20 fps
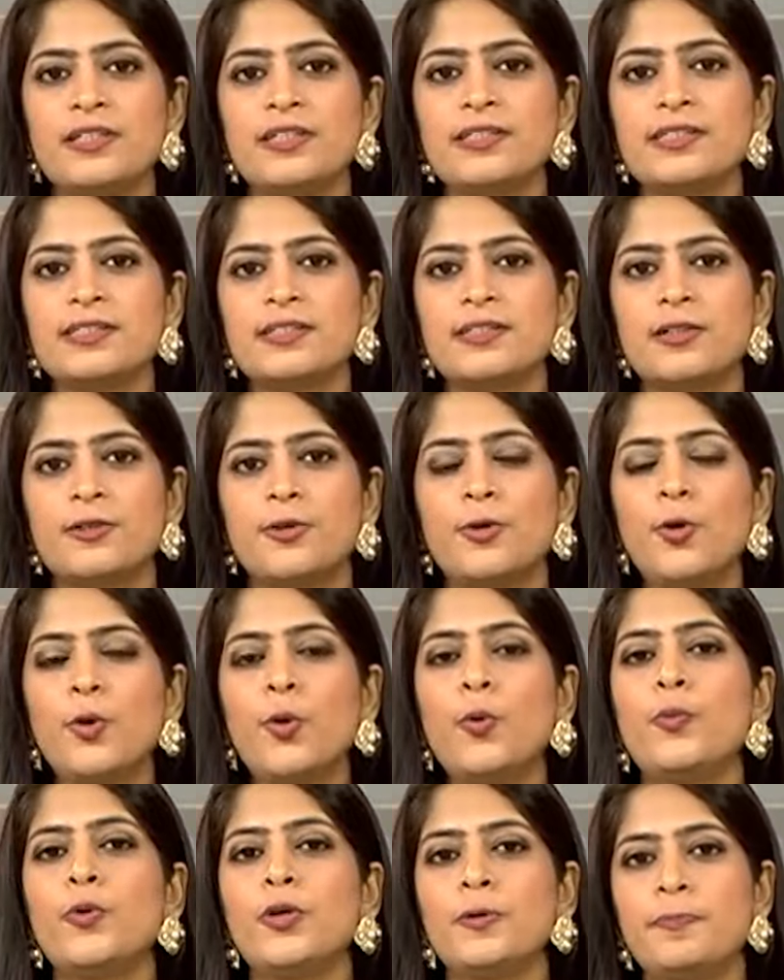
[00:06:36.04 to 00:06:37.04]
is,
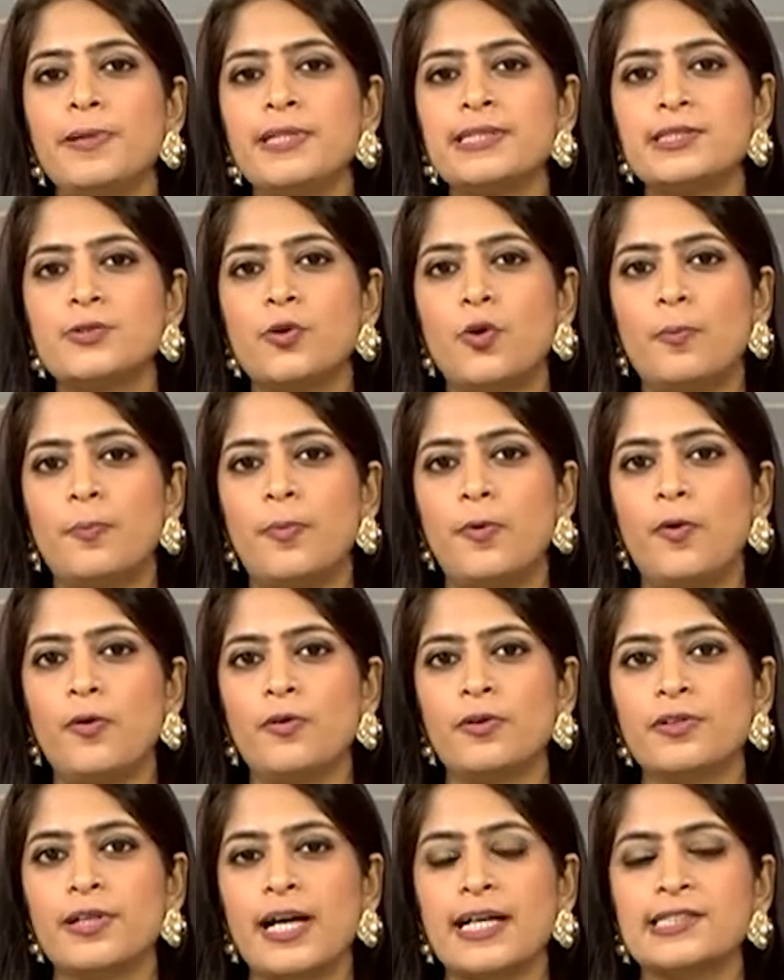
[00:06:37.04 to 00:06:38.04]
who would be so
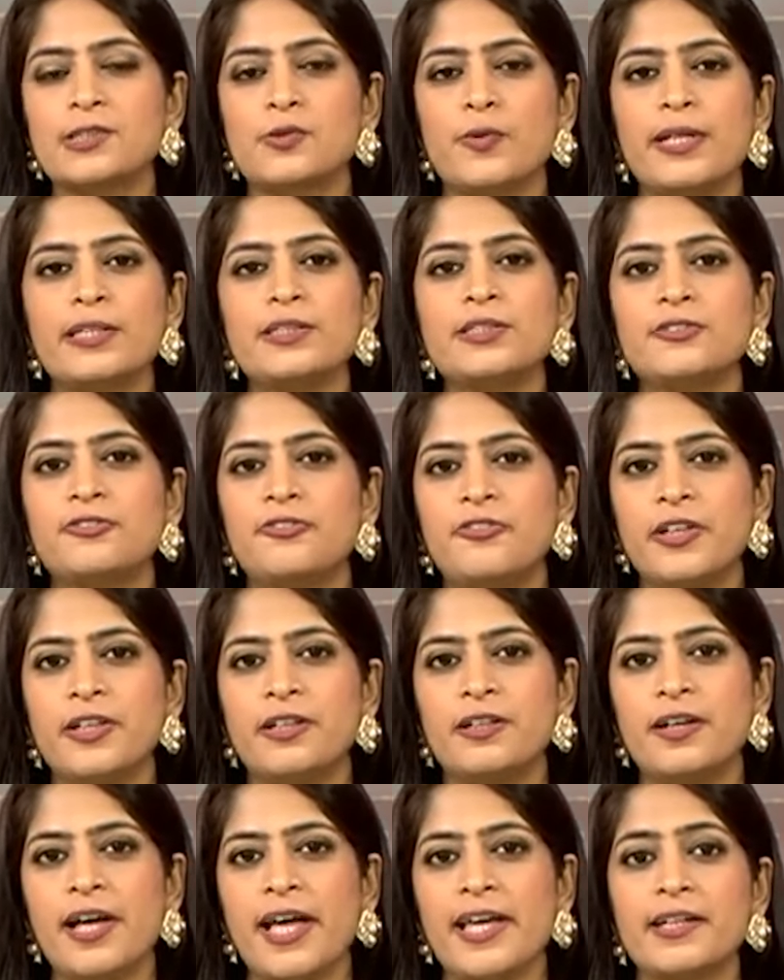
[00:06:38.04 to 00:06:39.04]
bold as to
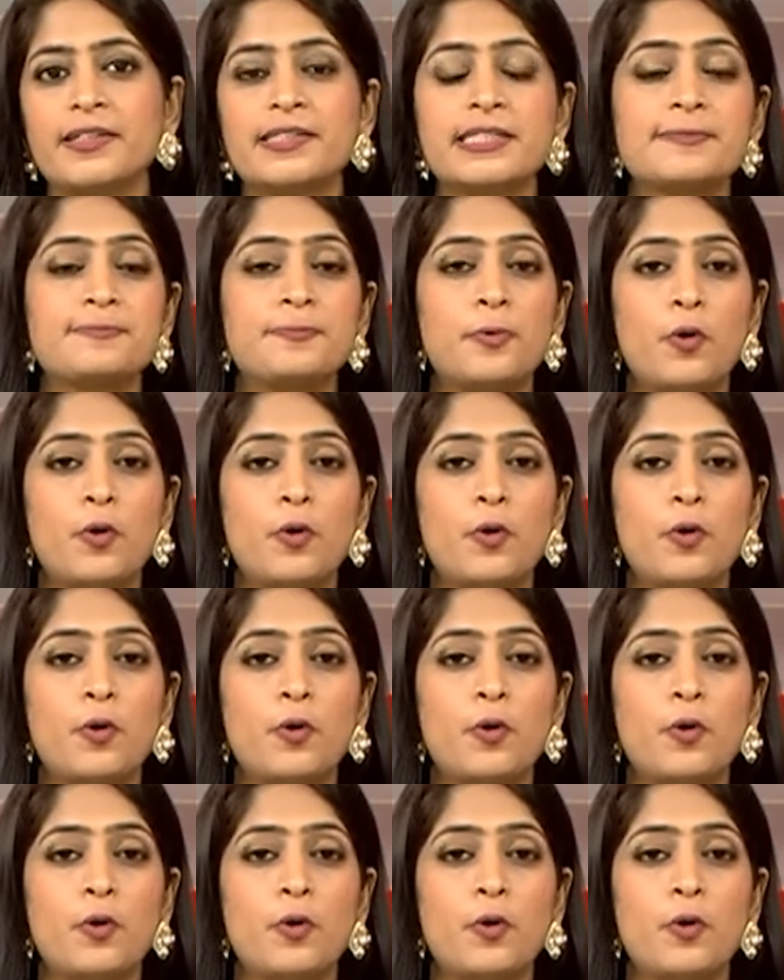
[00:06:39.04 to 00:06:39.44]
interfere in its